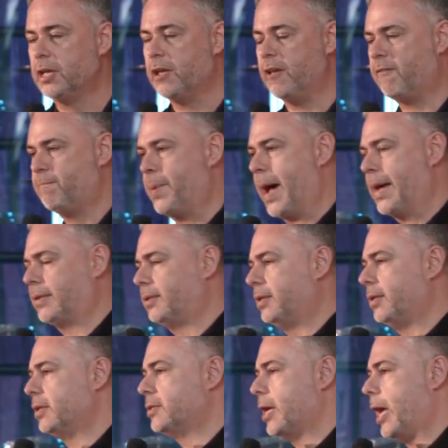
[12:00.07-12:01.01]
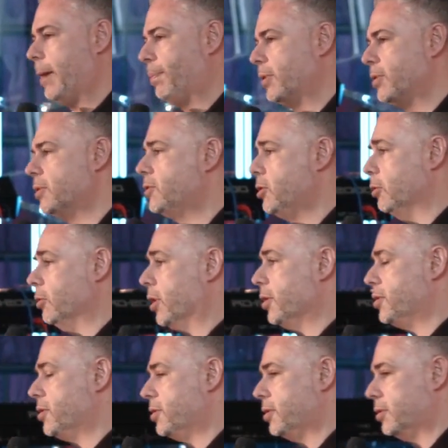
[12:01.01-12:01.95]
if bad things happen to
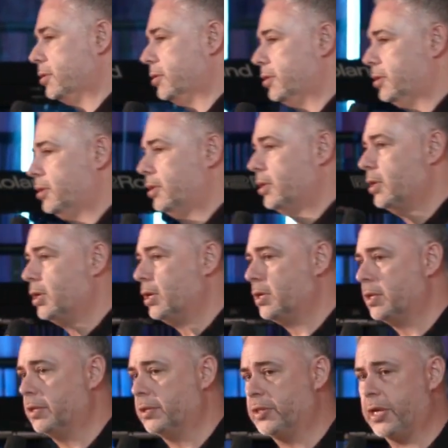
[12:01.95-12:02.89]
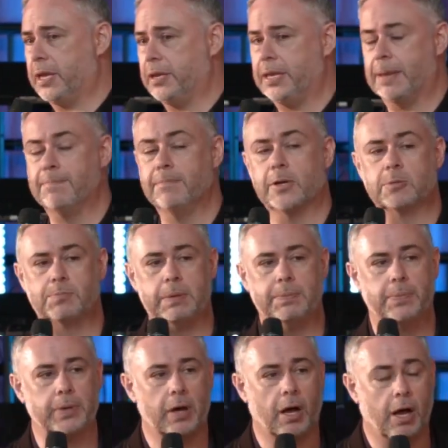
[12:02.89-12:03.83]
us, then it must be
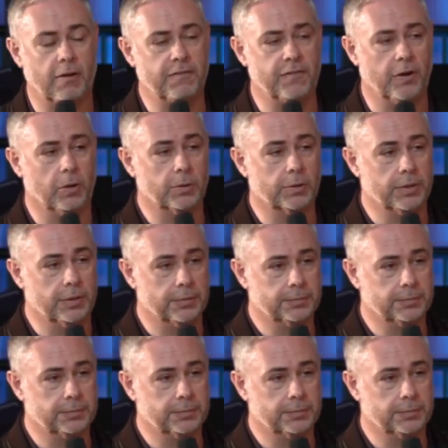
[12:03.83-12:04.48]
our fault